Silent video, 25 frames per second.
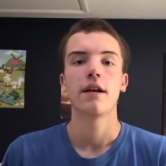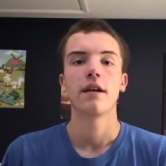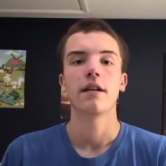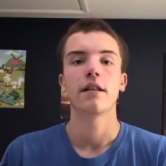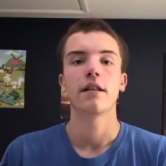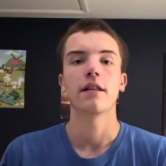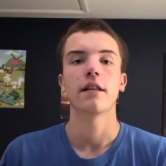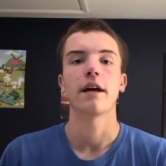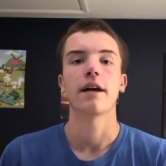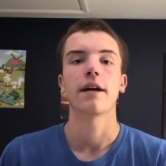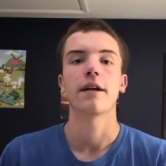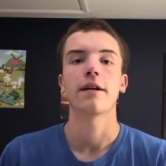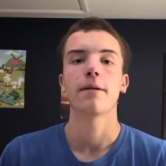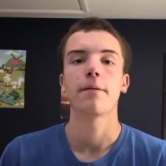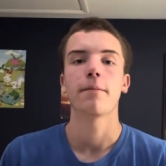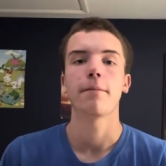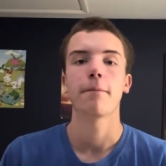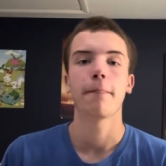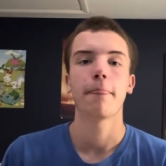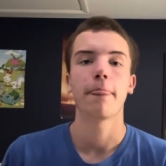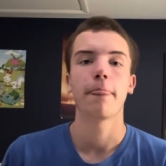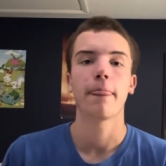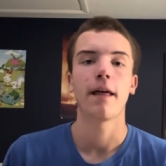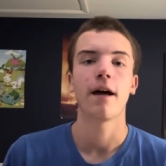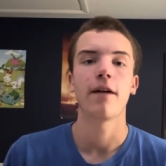like
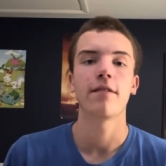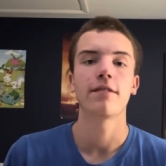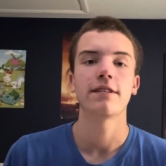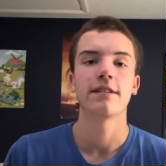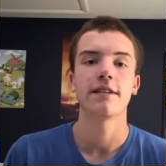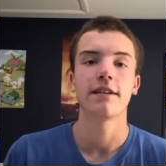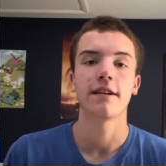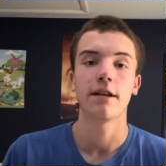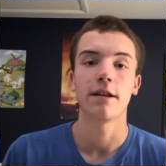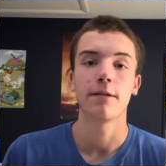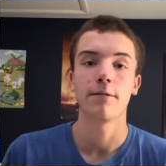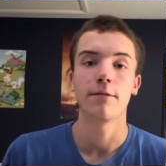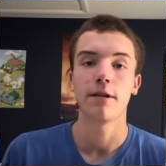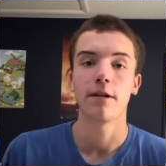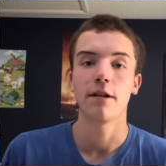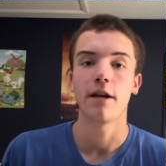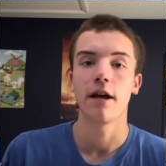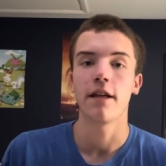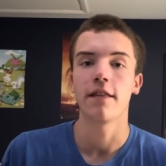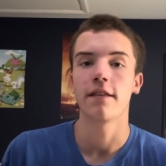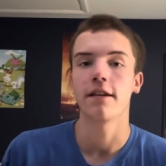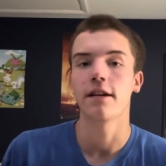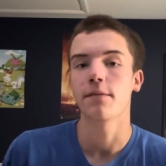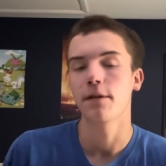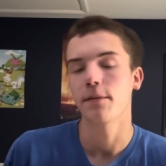obviously, it, it, I
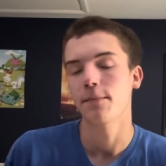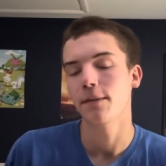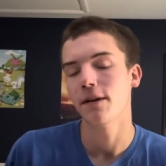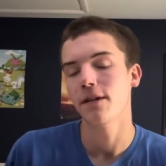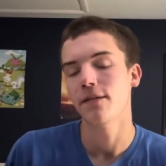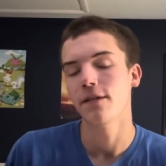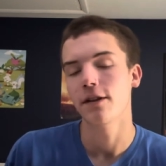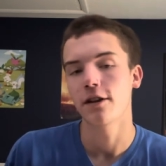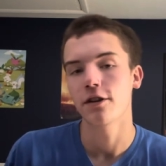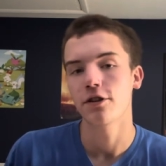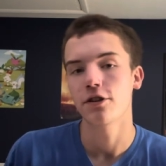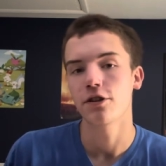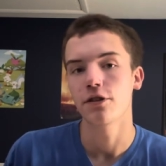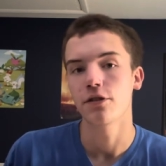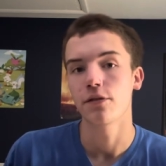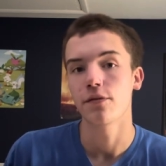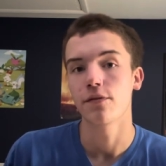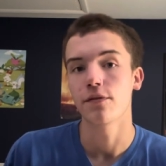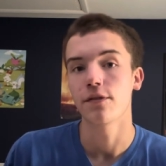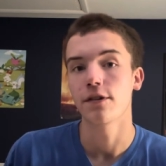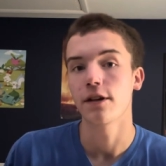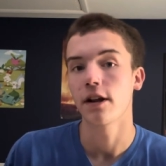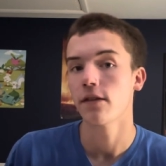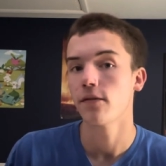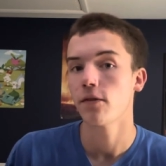think it'd be a bit of an issue
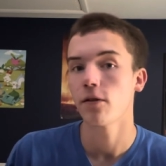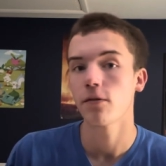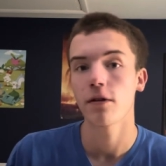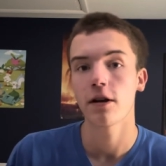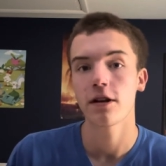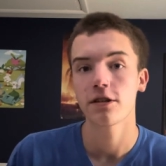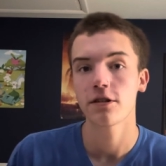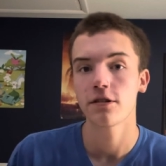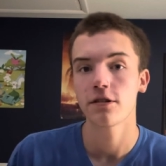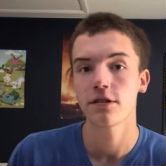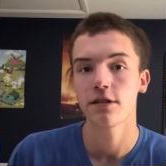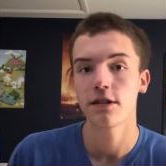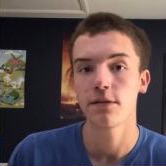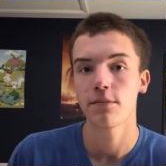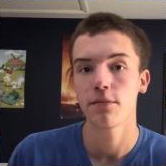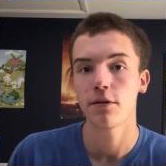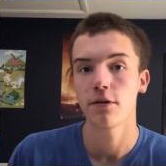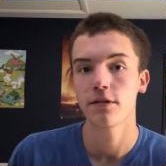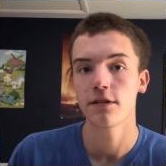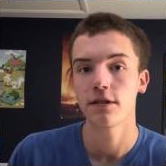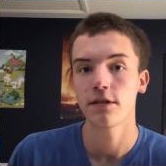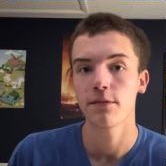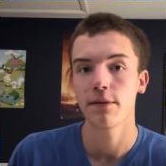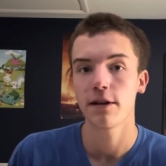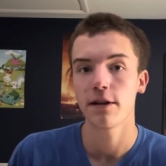if none of our rosters team
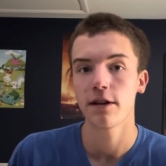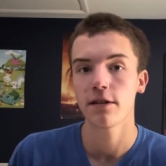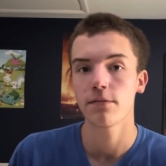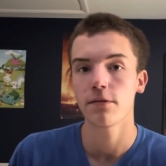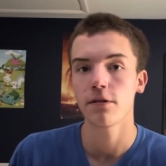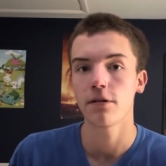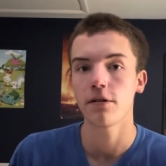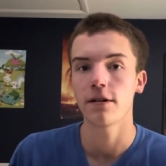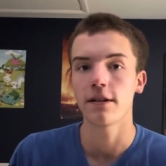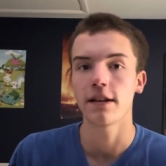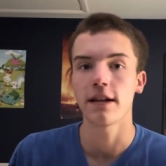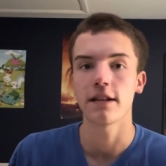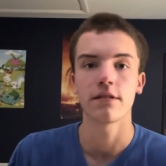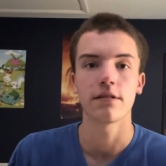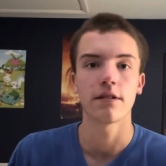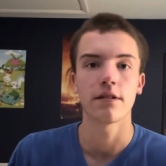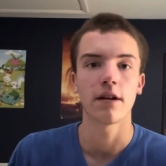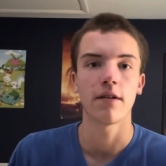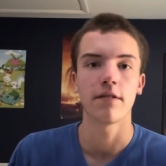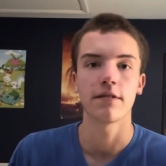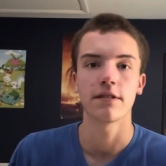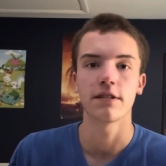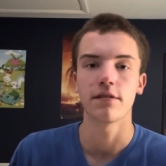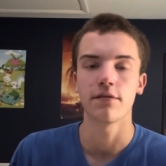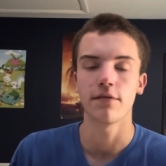postseason baseball, and that's
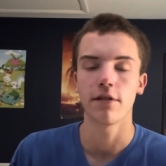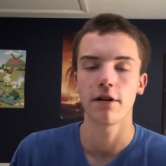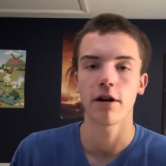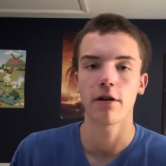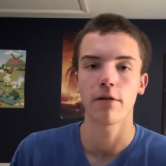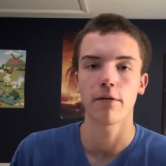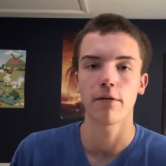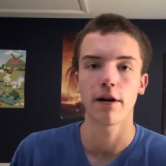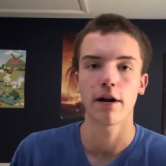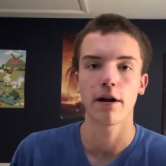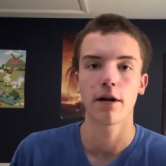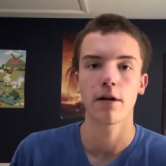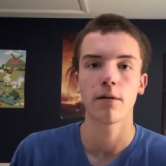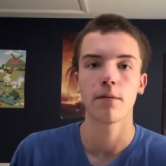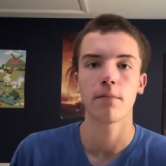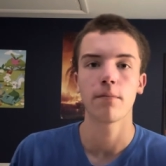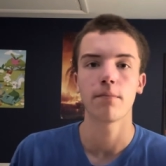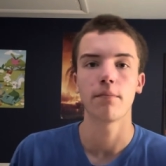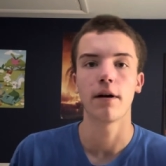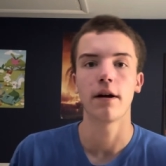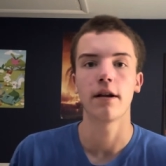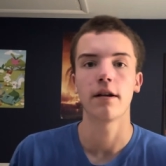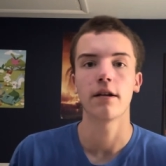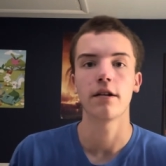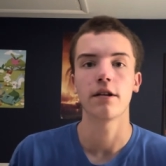obviously very rare.
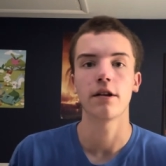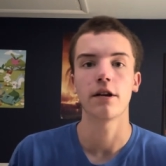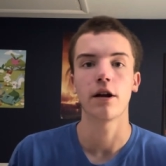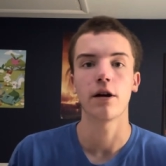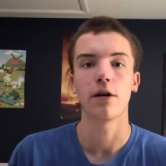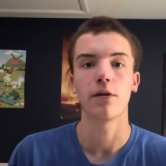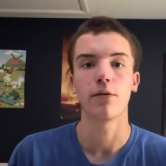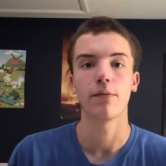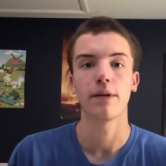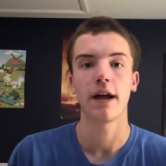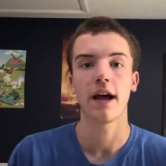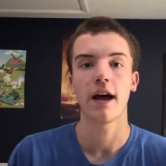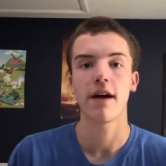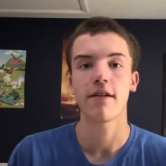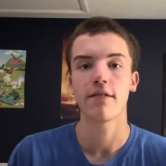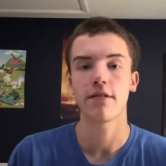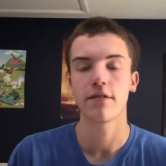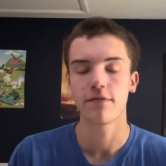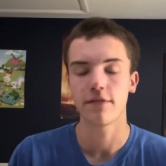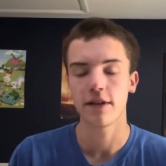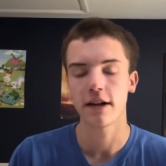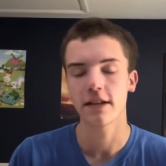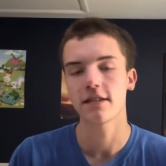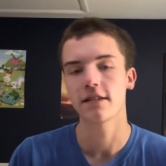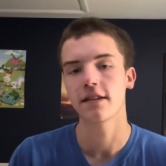But you know, we have the
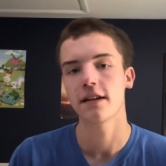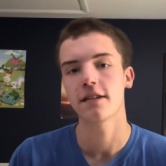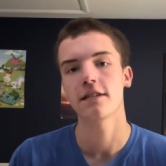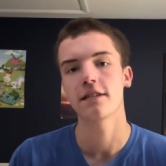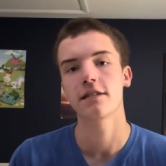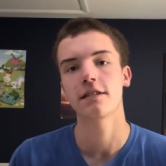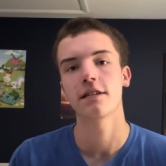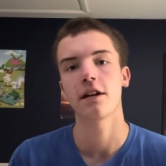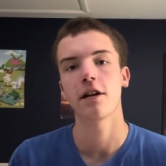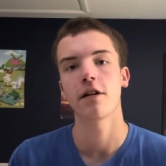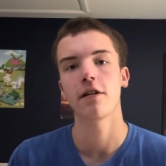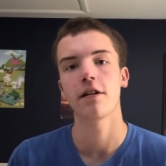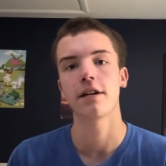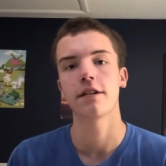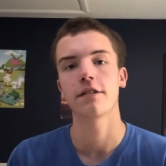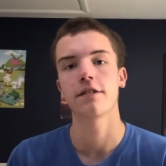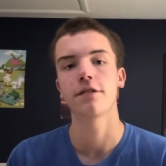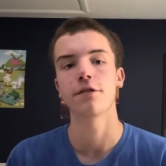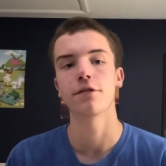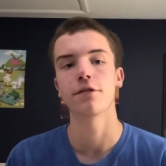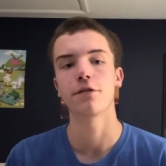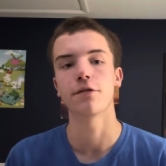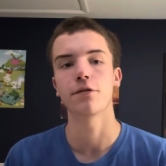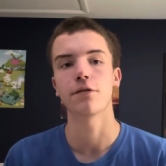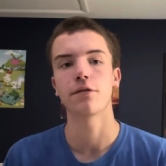vets necessary
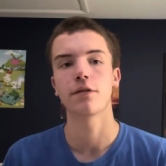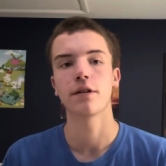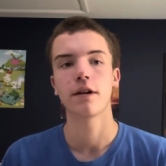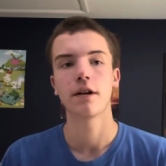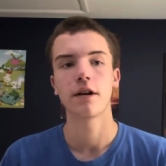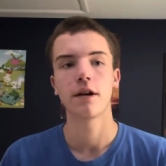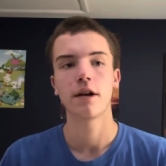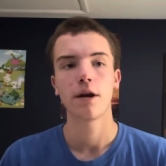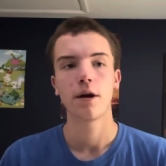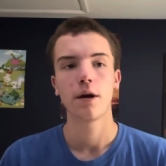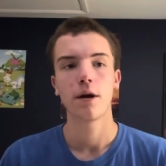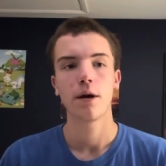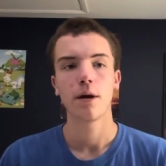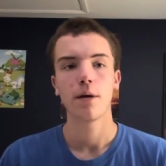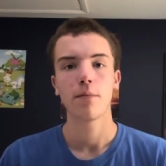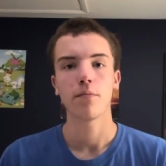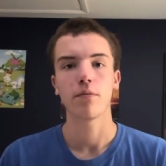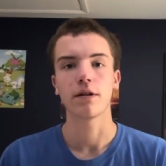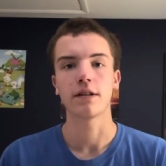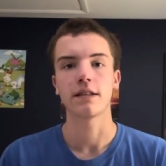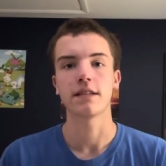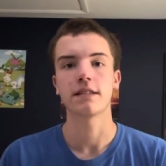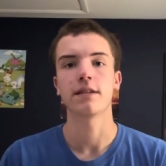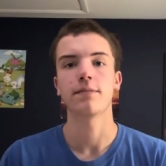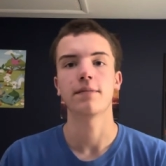to
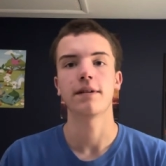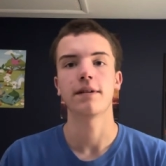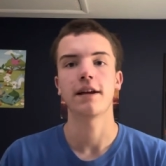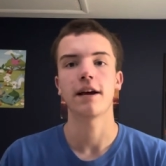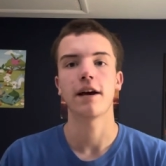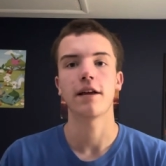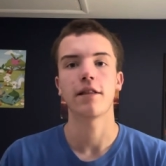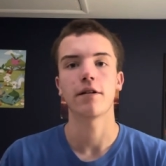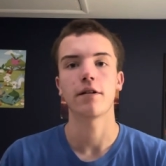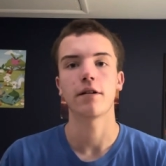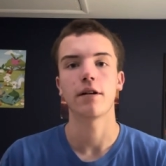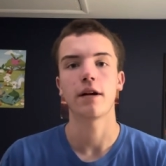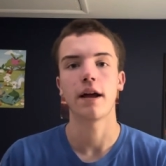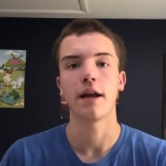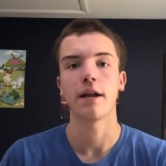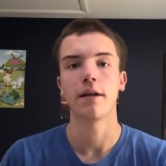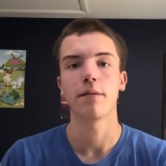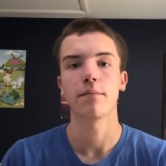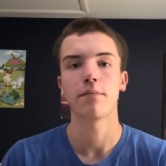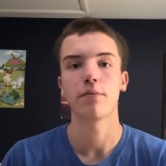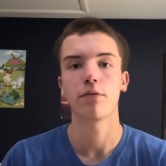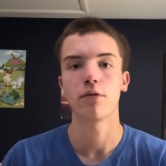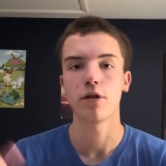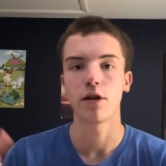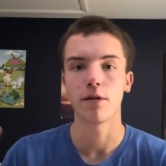bring this team together
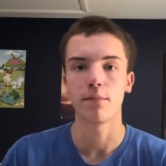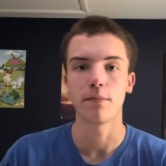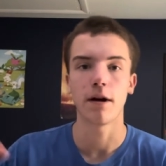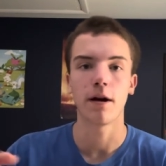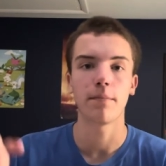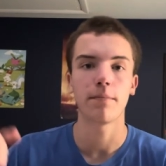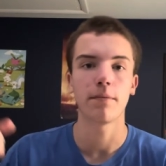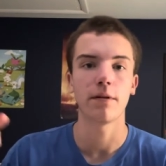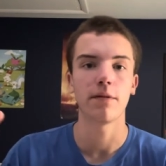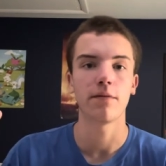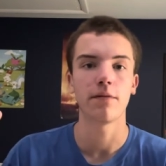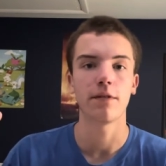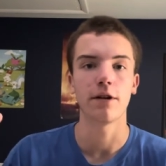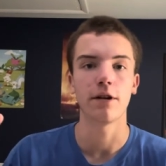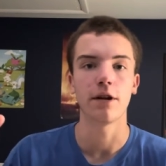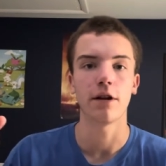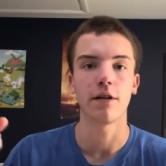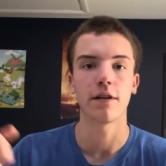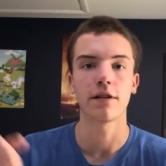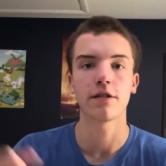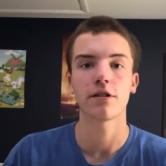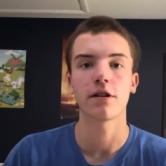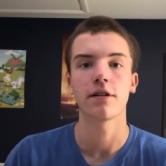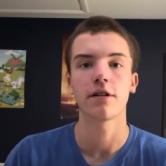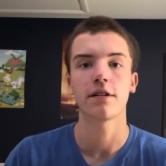and pull them up if you know
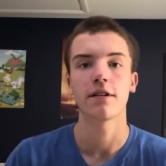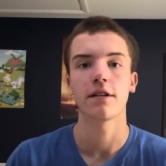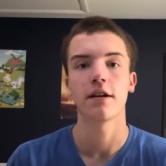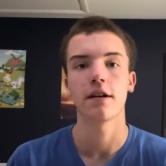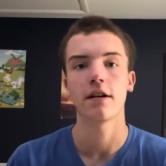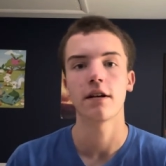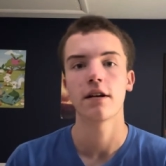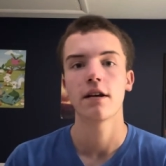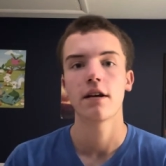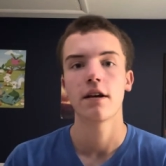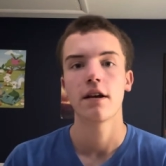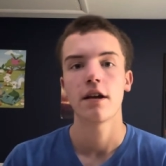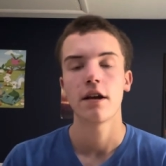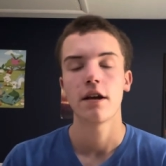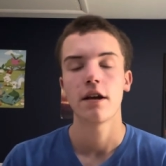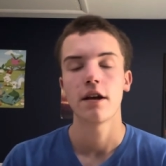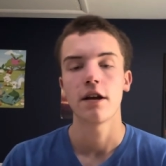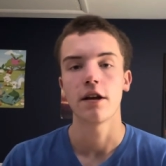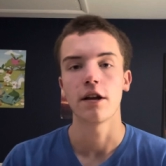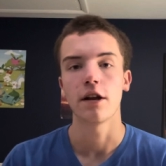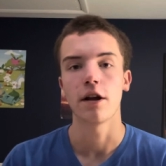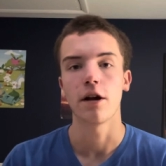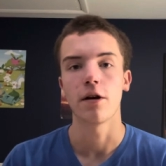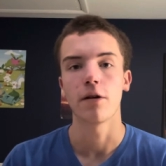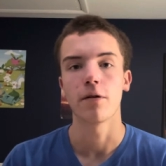they start to
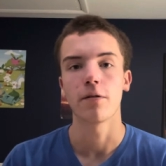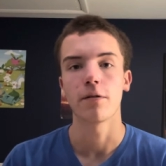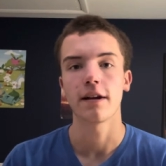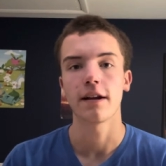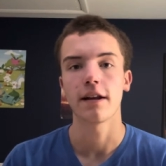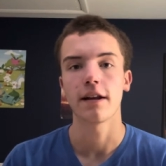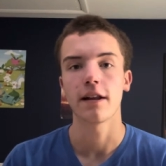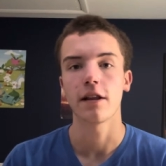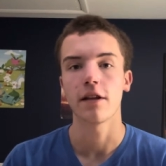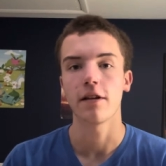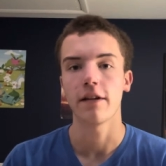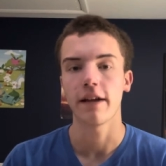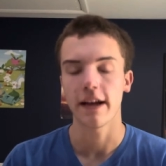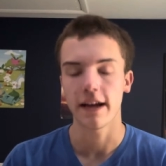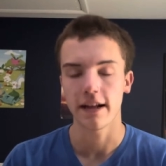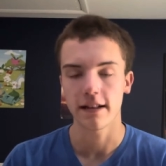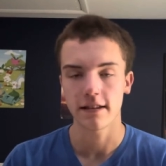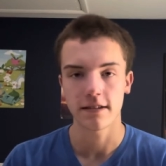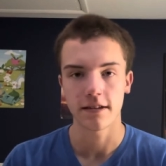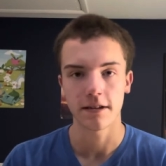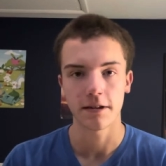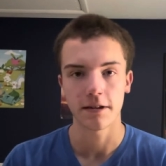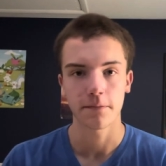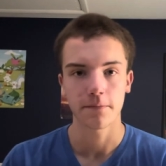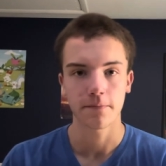you know get a little
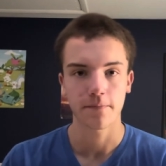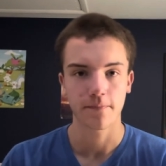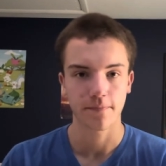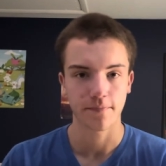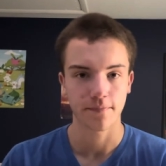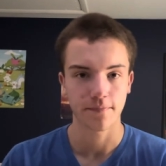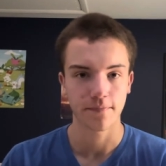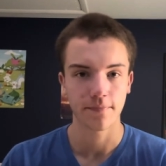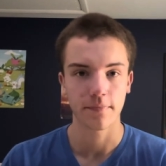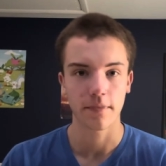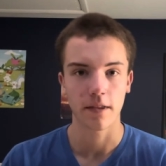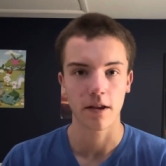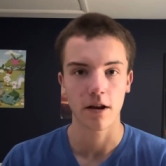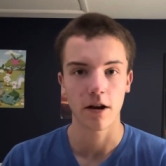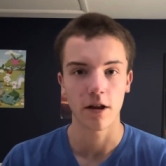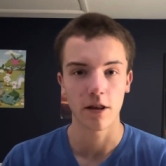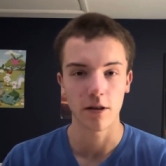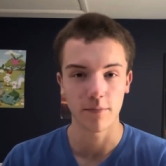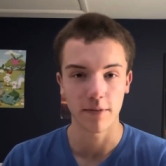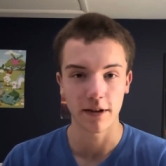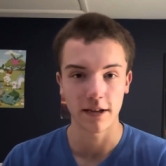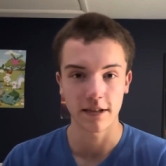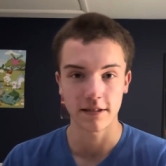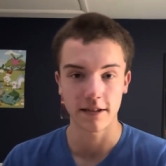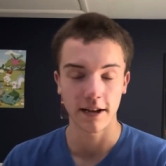antsy on the
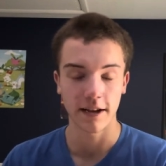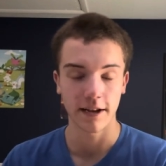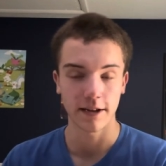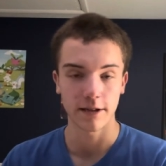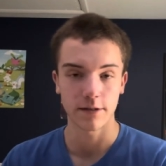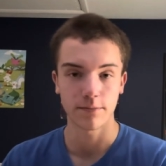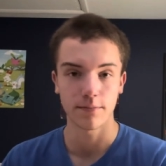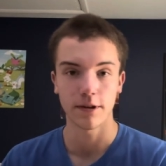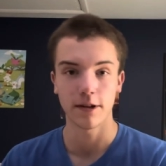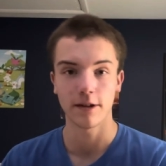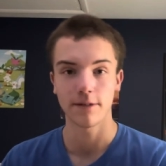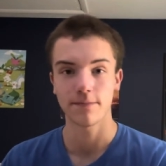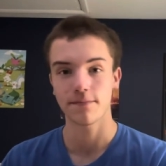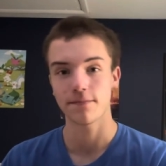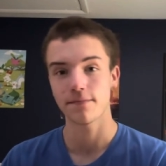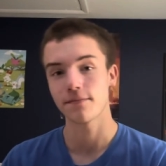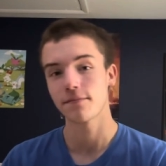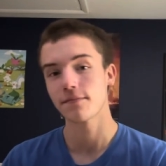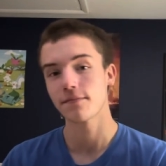big stage. But